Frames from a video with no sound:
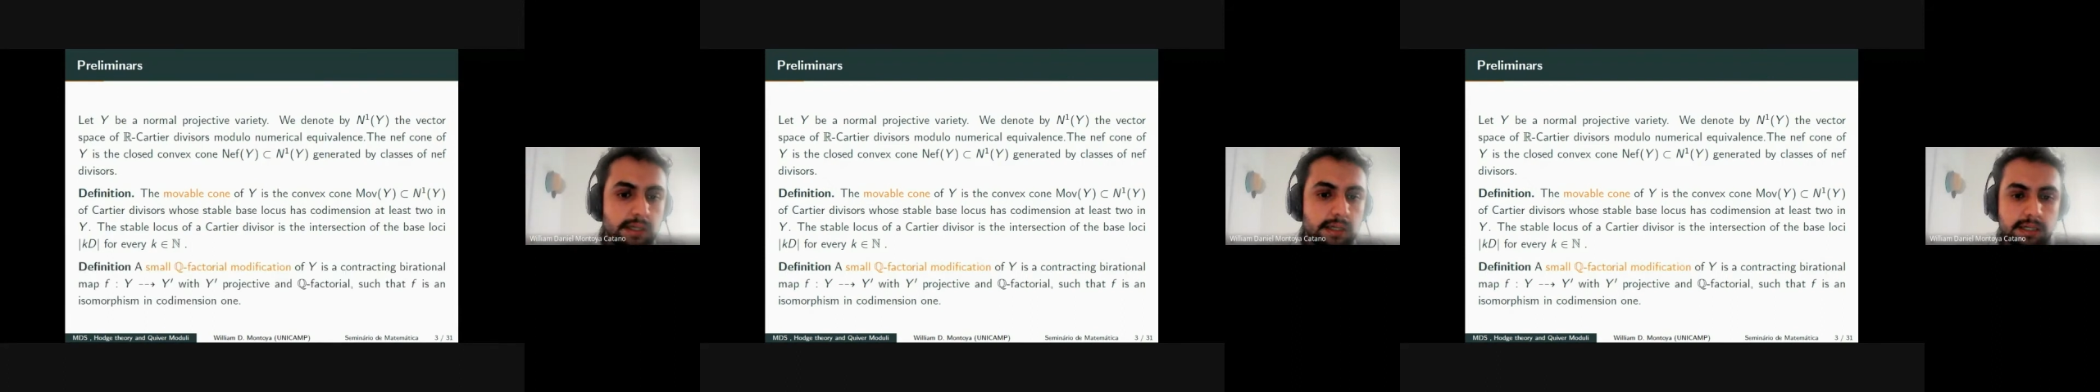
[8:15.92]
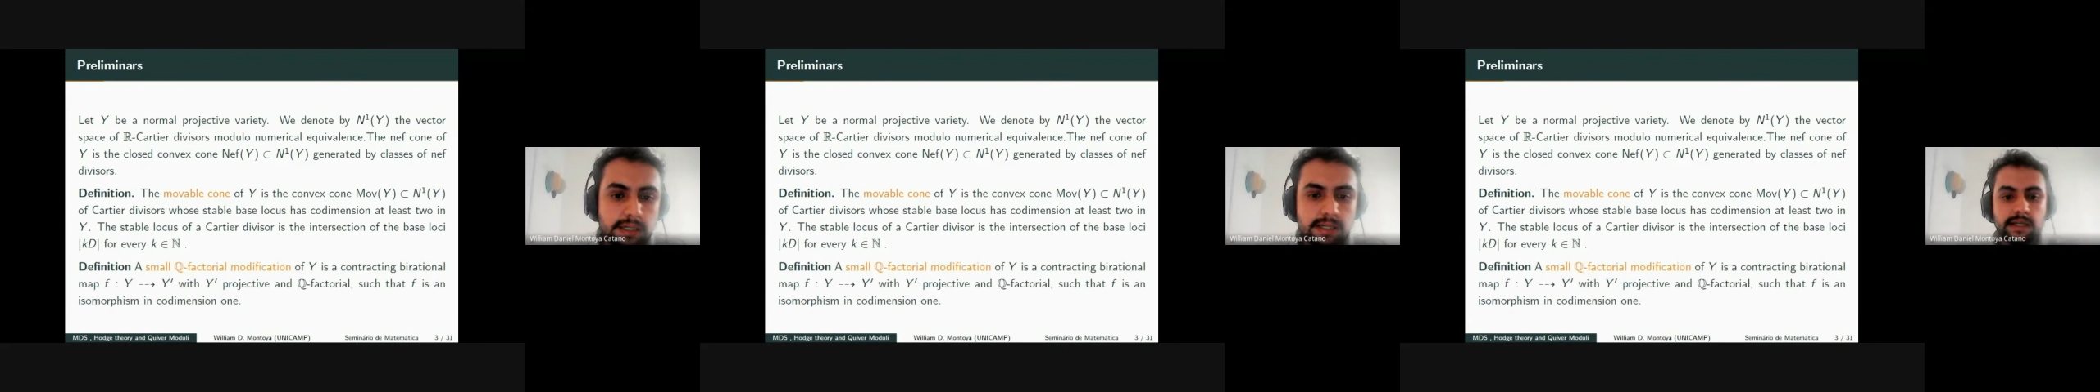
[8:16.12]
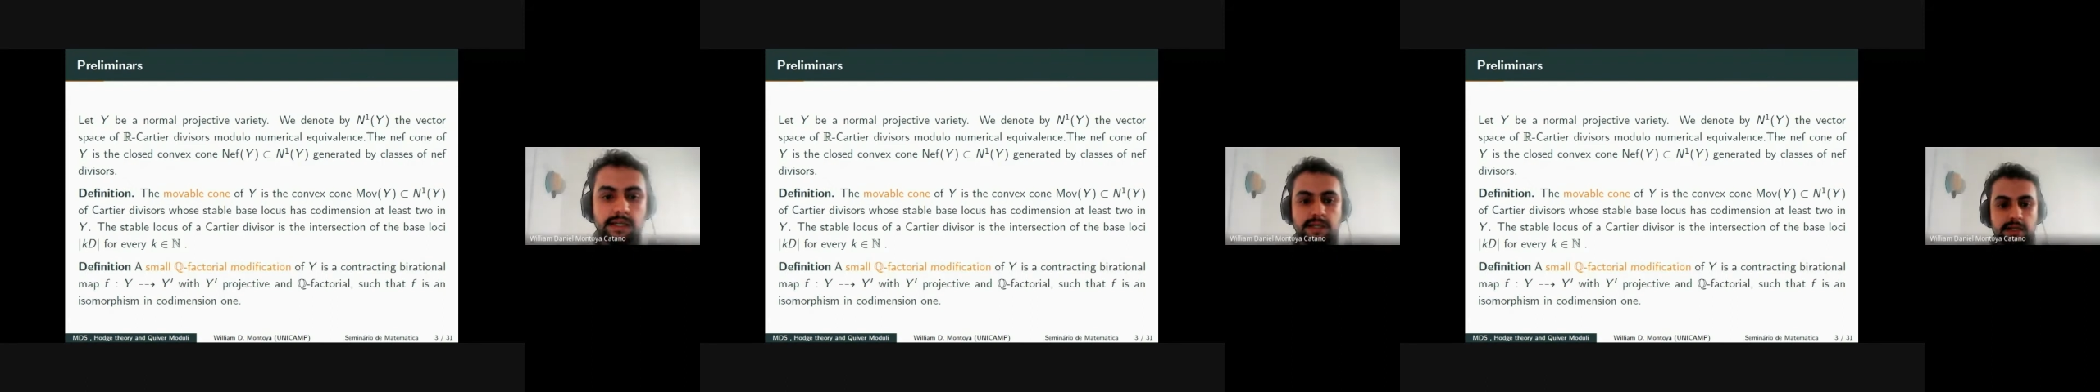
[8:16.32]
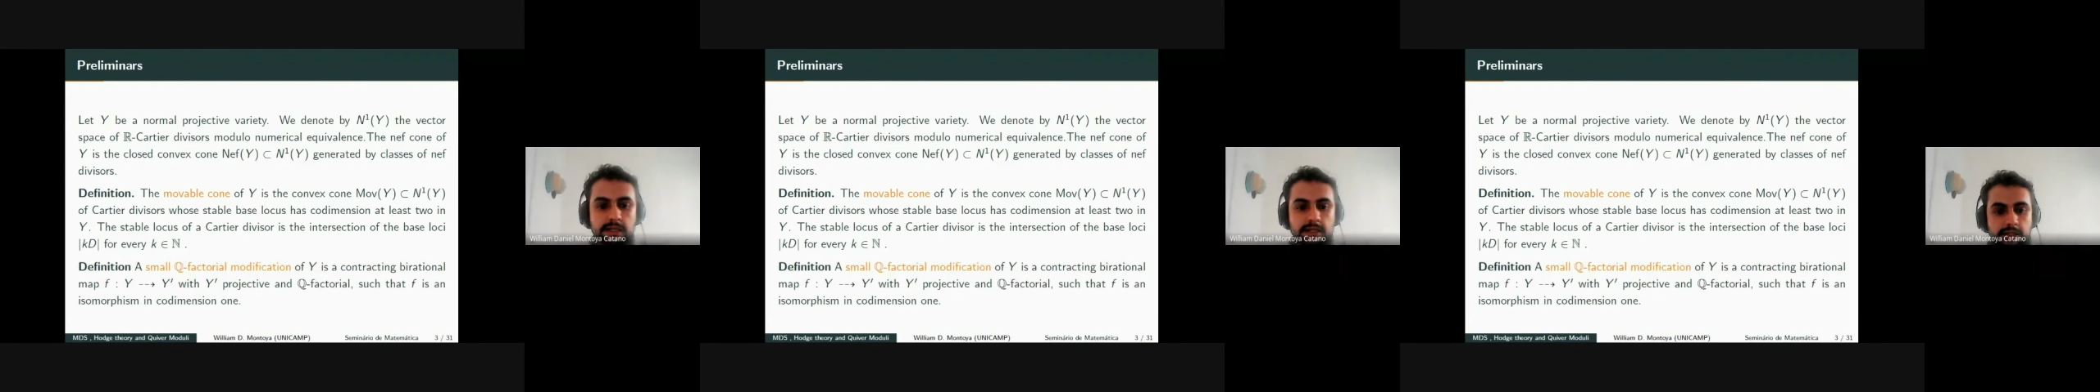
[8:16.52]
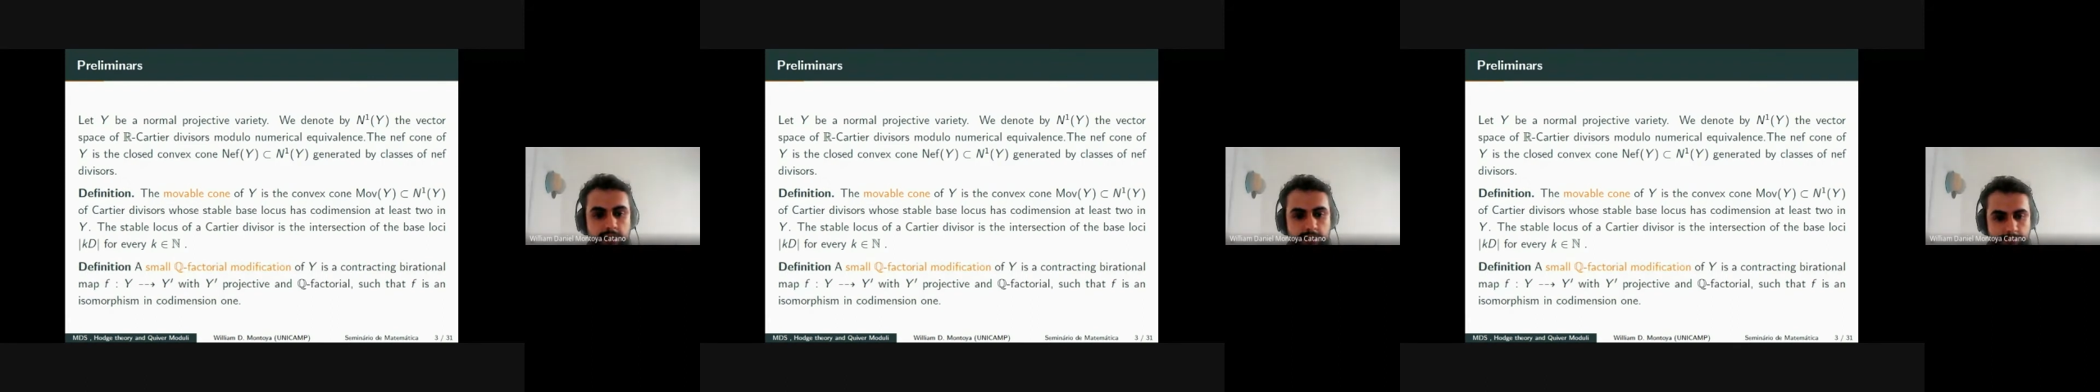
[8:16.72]

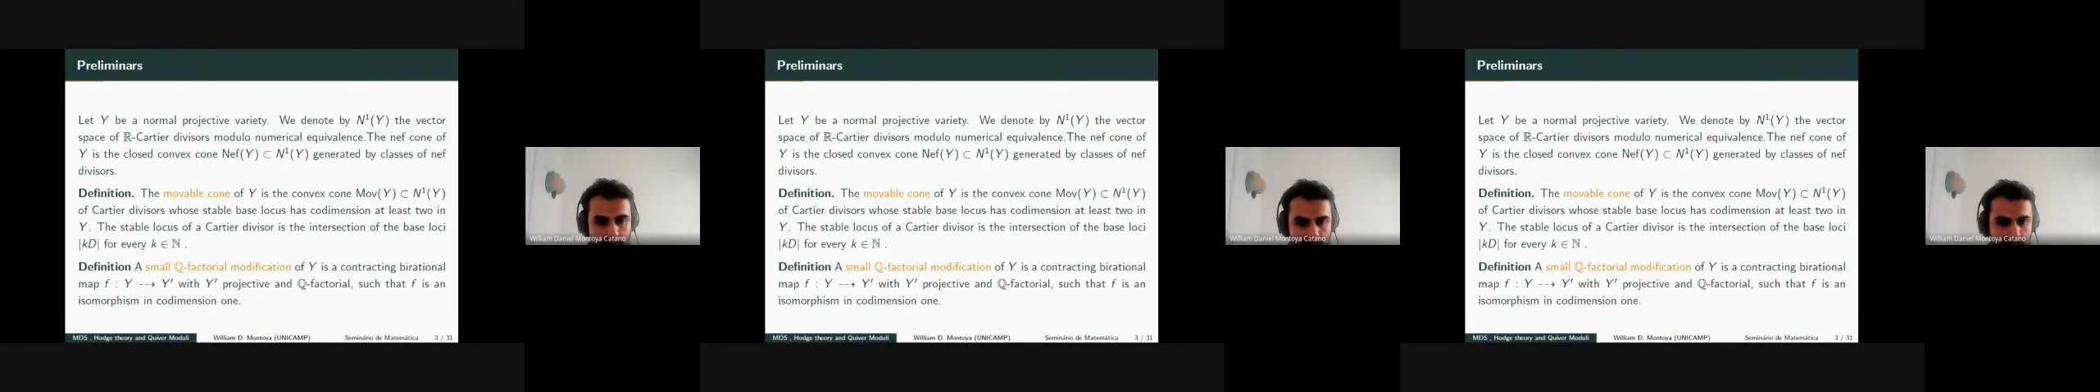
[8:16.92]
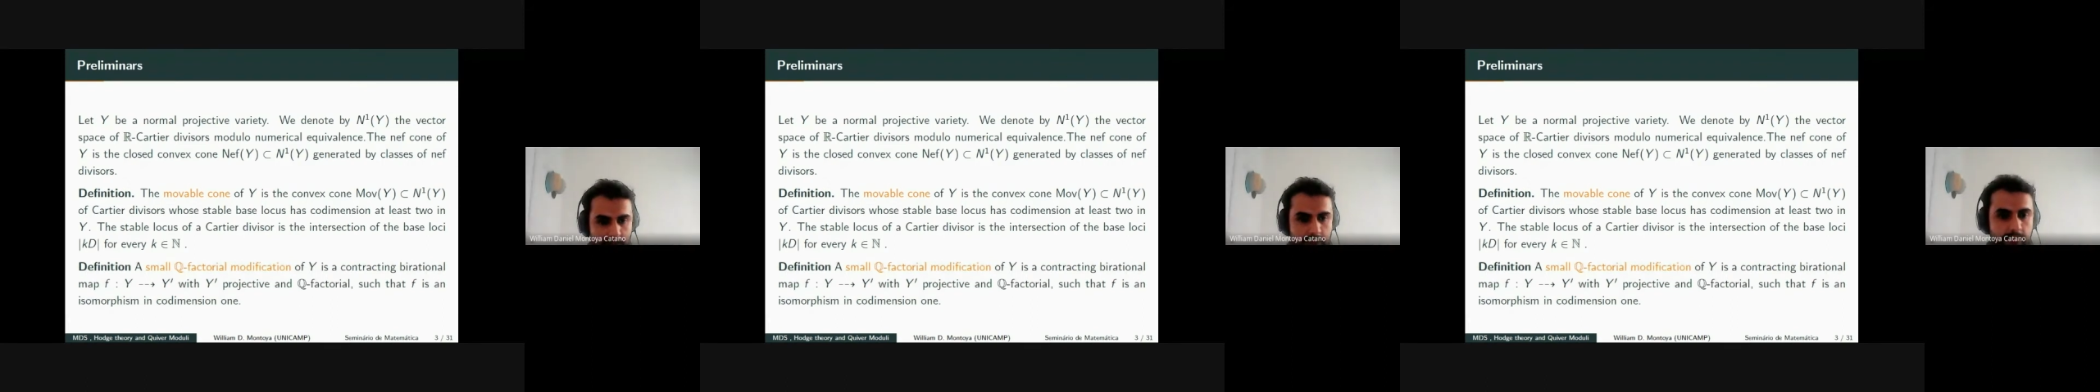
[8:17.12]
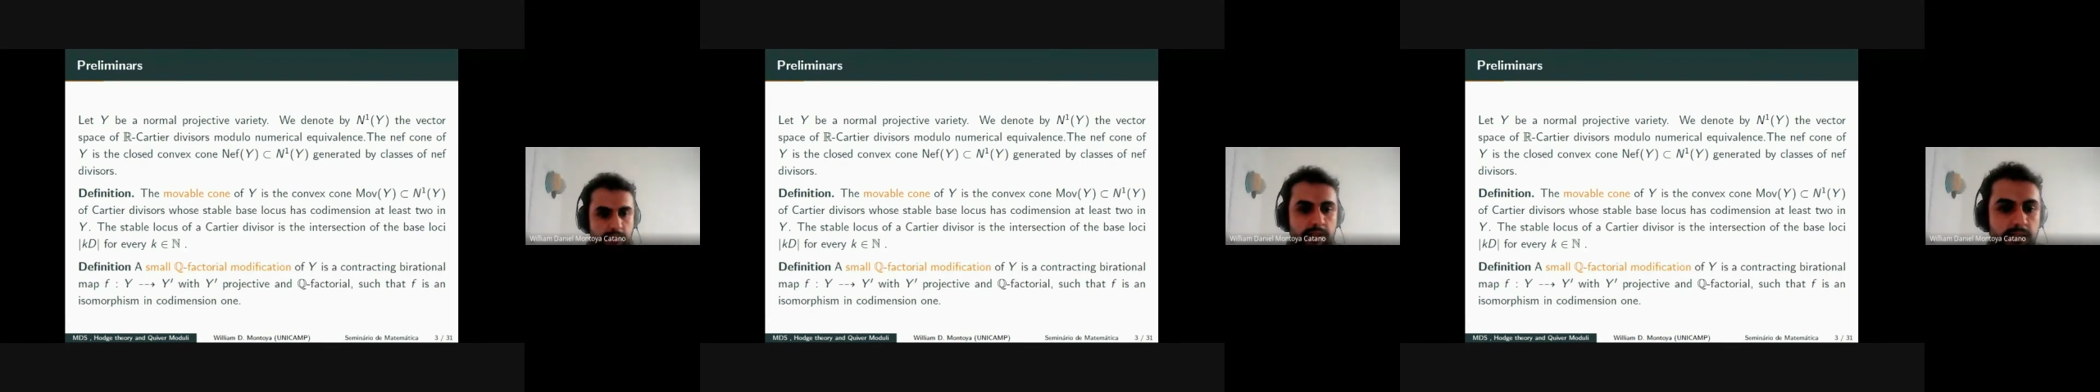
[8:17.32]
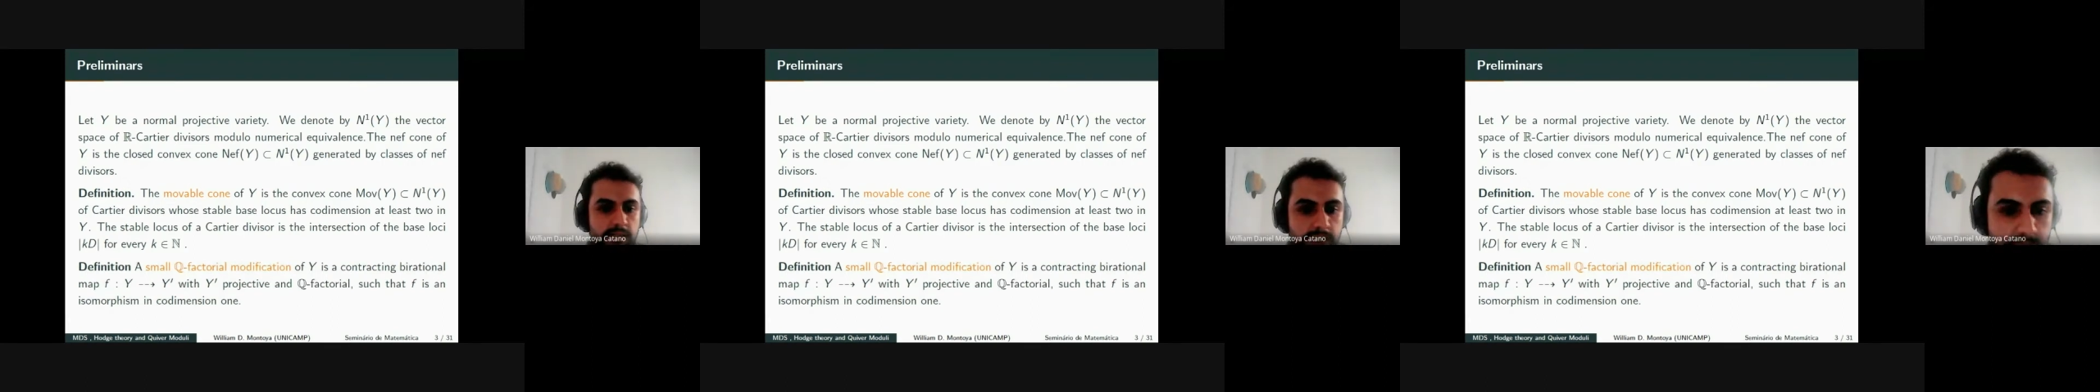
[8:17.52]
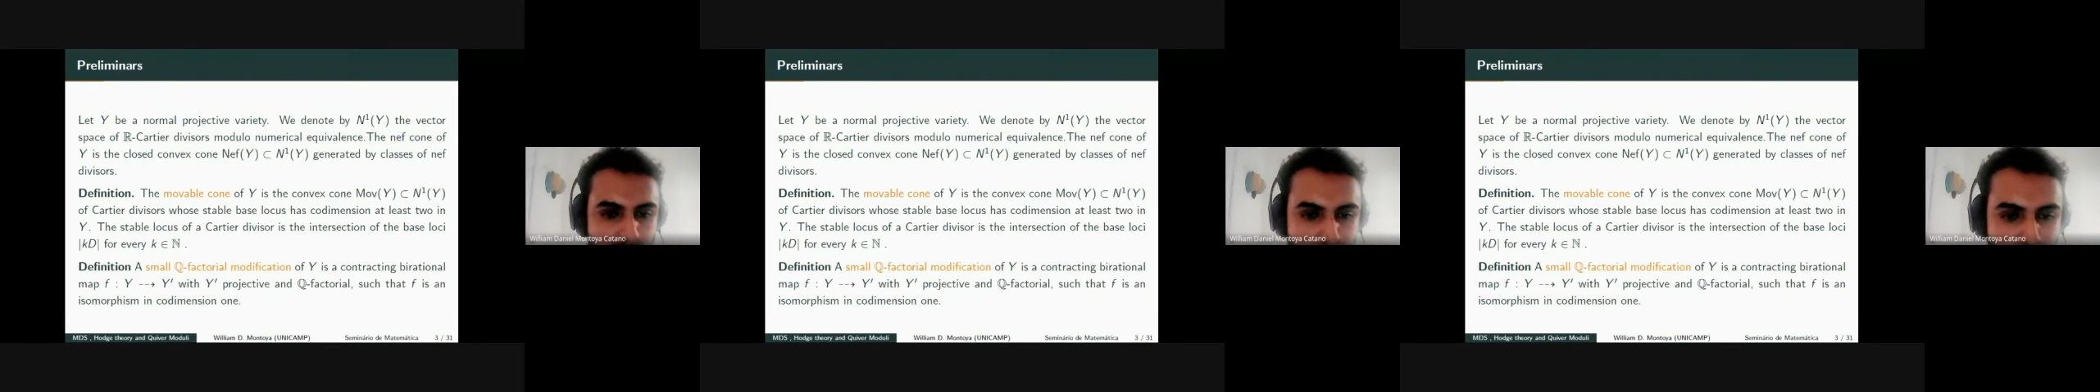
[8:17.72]

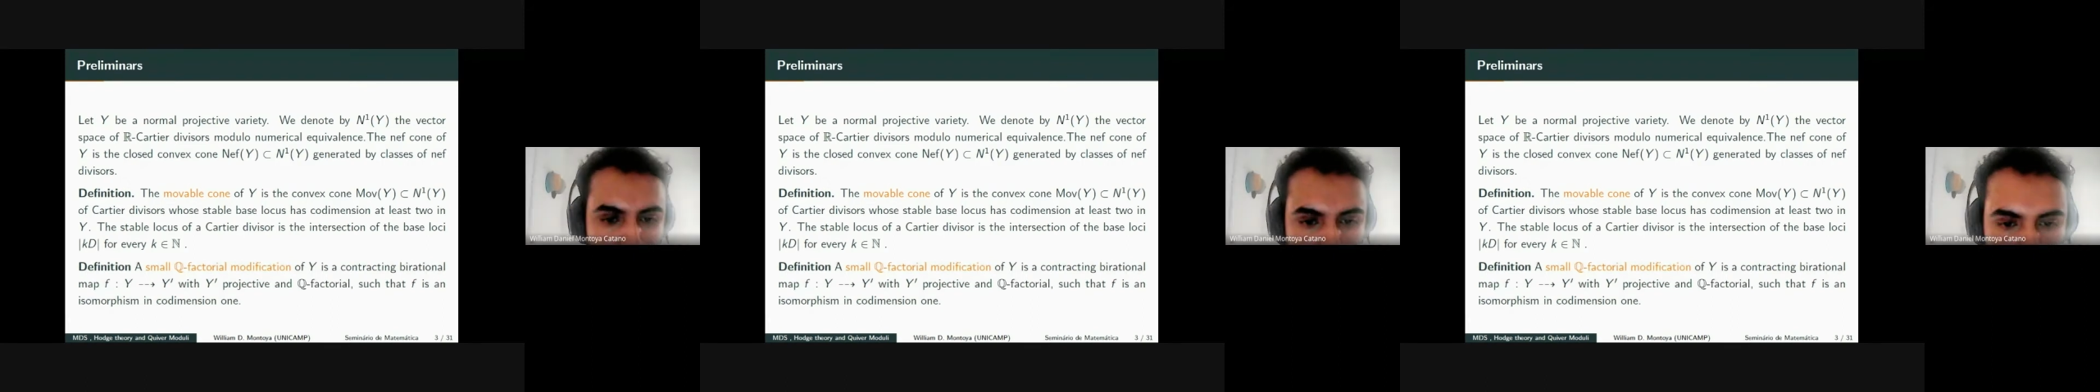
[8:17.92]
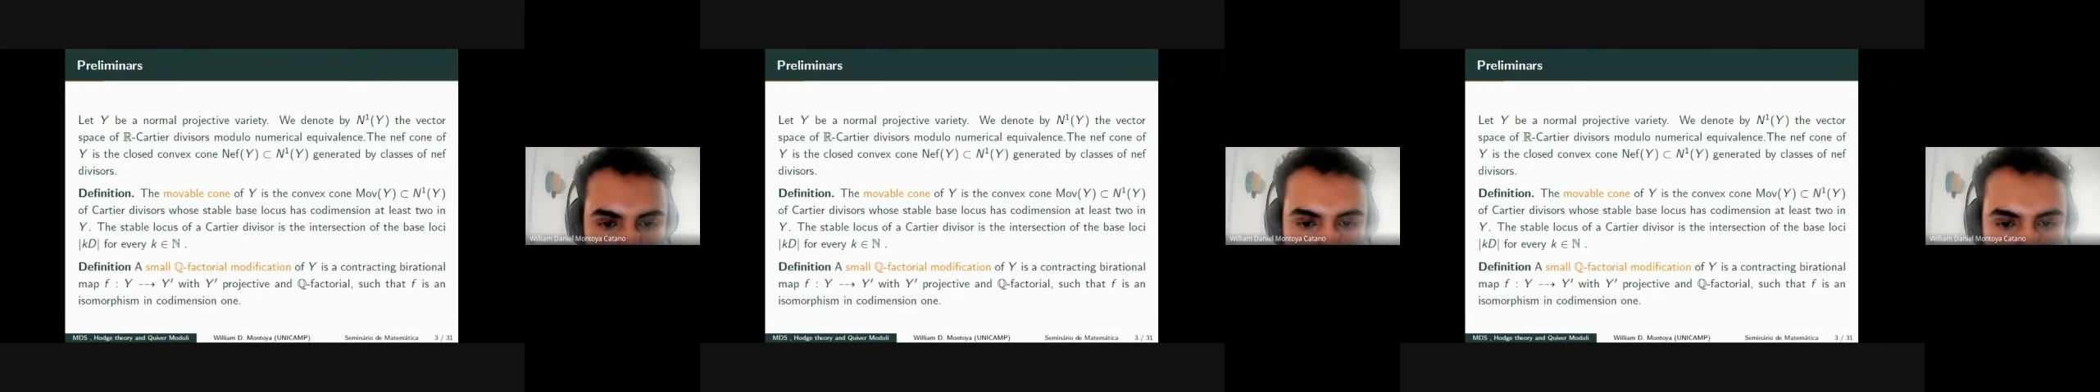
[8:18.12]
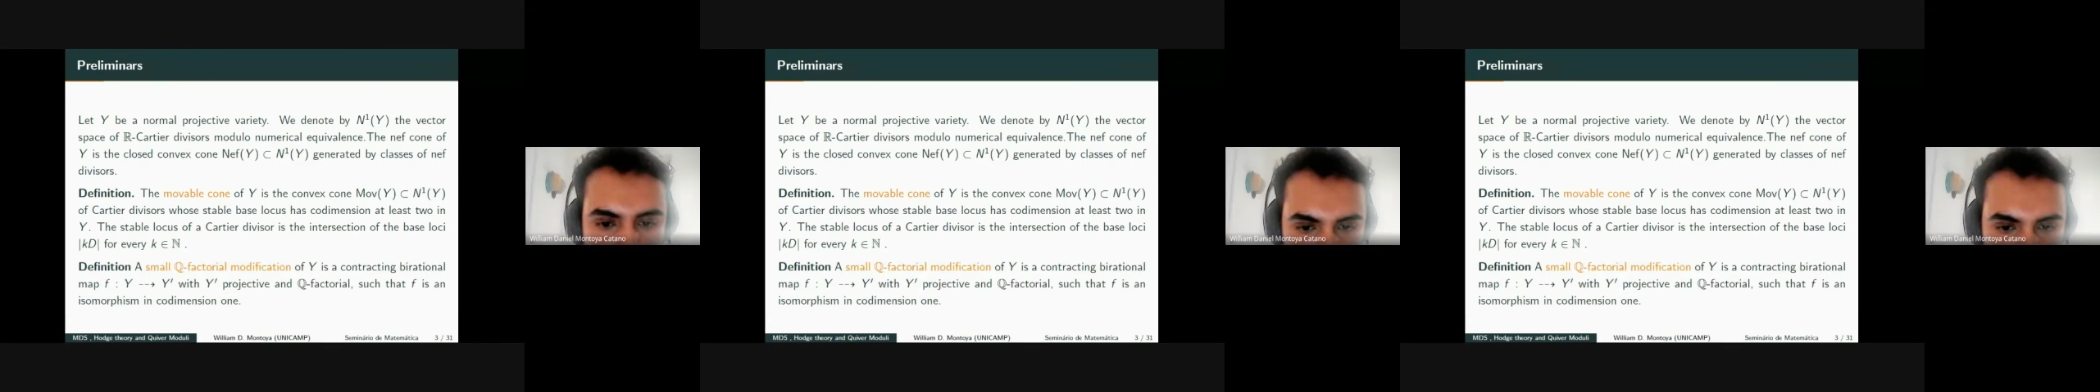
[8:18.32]
A small q